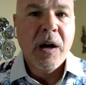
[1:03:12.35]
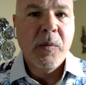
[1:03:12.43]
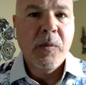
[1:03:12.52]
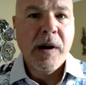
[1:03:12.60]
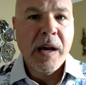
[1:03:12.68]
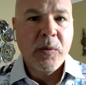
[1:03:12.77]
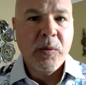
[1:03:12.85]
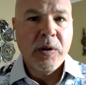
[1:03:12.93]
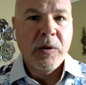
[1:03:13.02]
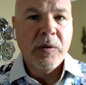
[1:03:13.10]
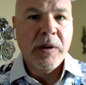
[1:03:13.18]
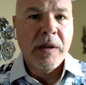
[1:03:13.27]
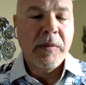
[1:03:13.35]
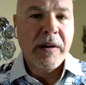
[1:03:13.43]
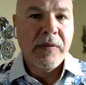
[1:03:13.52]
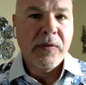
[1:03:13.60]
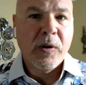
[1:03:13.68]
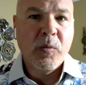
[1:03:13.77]
Um, I will
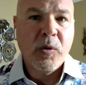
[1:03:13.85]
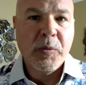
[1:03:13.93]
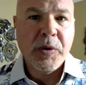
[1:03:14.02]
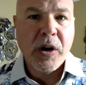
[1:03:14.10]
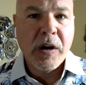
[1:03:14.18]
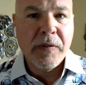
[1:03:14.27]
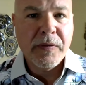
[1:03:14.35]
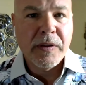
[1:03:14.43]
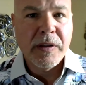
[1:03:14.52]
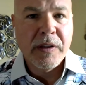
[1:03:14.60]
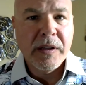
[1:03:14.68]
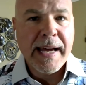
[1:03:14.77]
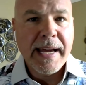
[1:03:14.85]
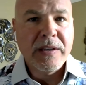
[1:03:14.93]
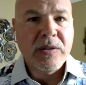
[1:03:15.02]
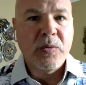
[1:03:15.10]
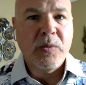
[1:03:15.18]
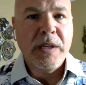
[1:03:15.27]
and my firm will be off the
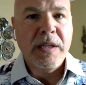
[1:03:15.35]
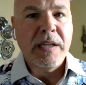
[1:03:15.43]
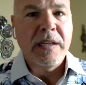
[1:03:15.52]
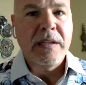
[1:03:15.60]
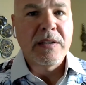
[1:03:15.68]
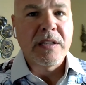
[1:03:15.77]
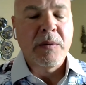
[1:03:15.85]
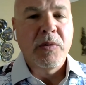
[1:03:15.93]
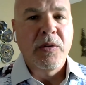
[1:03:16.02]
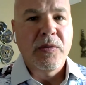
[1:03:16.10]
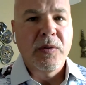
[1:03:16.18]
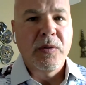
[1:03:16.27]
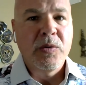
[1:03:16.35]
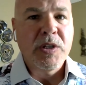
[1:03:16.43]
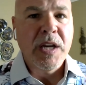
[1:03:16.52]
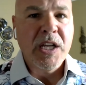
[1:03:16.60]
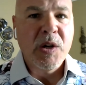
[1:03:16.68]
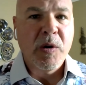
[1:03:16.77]
last week in December through
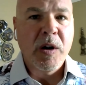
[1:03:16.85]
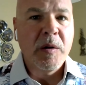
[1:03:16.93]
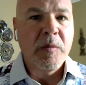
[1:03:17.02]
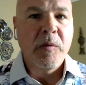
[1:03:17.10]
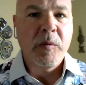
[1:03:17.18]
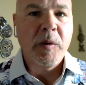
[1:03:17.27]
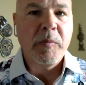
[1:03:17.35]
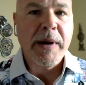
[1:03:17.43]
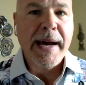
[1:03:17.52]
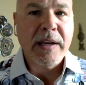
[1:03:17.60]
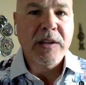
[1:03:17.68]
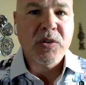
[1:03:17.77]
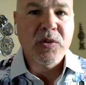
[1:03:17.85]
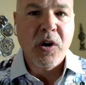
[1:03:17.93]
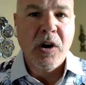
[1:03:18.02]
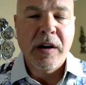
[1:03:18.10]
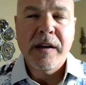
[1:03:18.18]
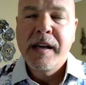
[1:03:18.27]
January, but we'll be back
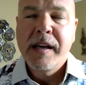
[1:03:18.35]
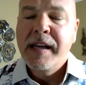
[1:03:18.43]
strong